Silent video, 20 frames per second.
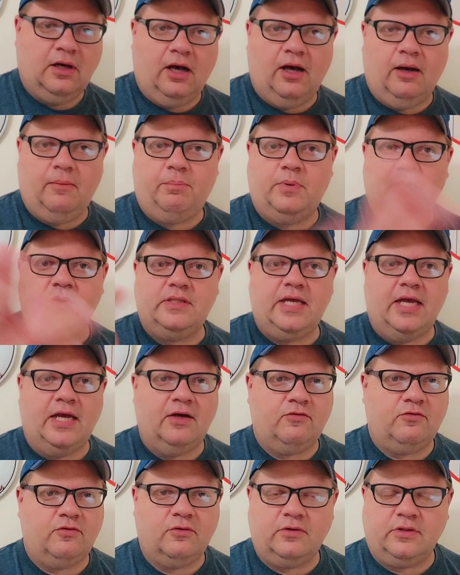Up and
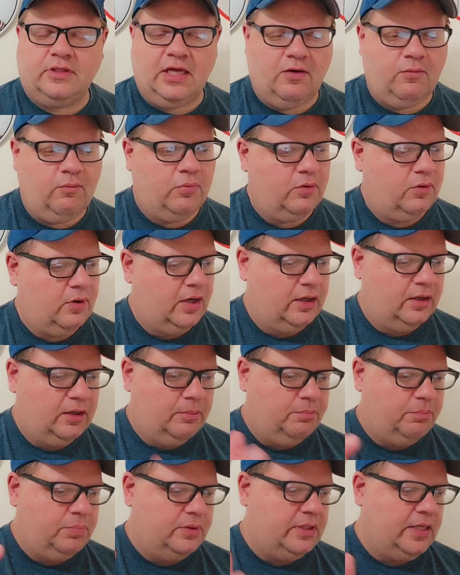down for Kevin Parada.
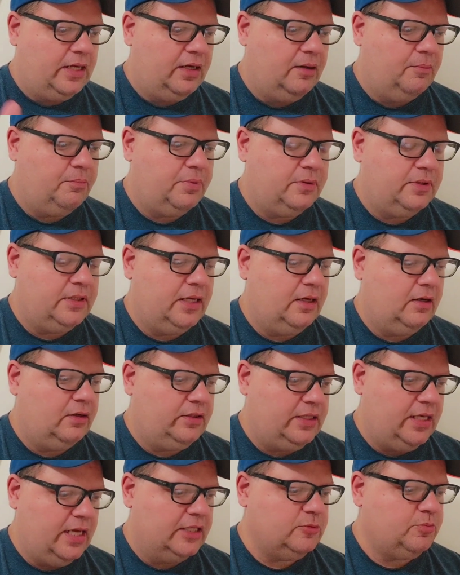Up and down, up and
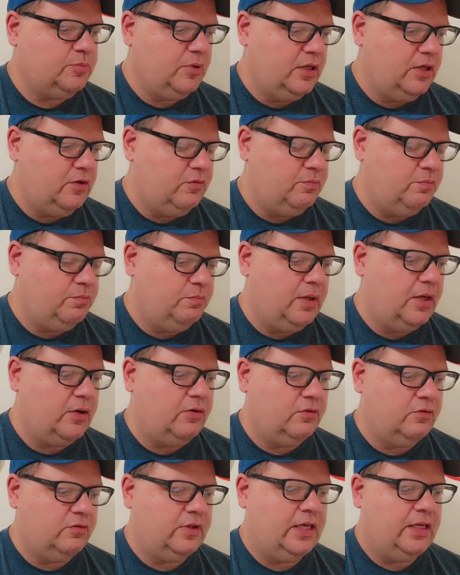down. He has played
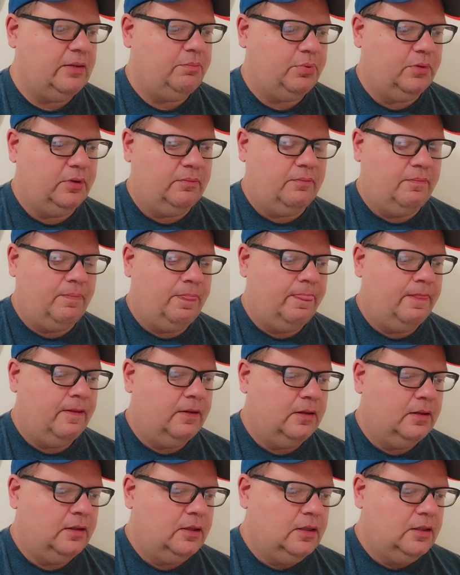better of late, but
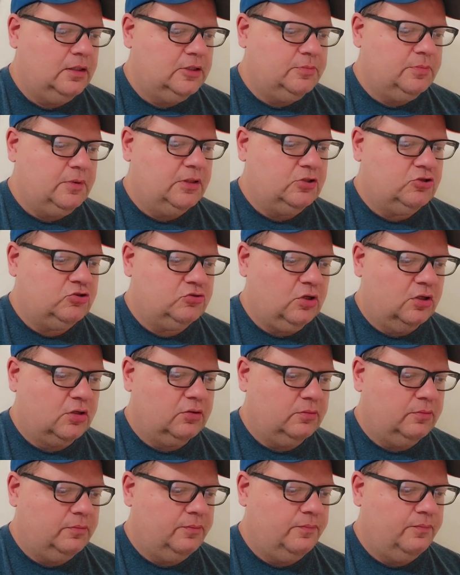it's been a
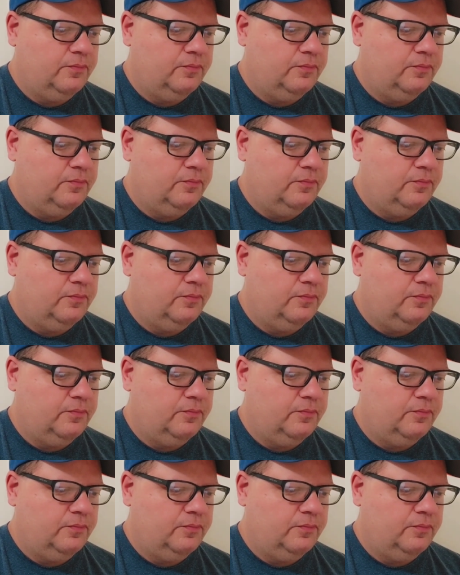struggle.